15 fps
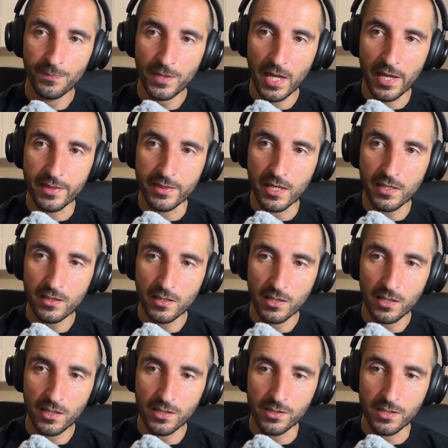and then
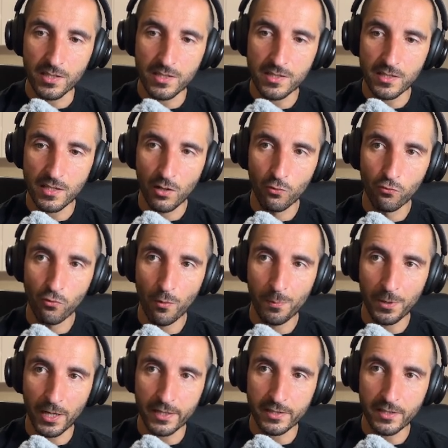in this loop
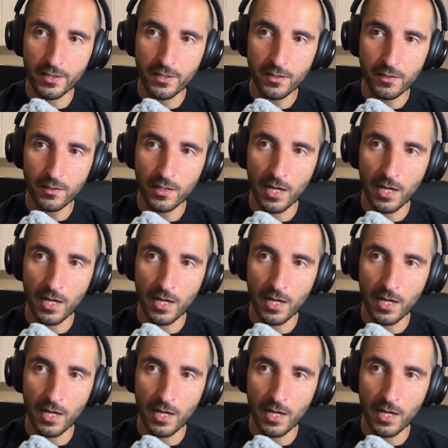right here,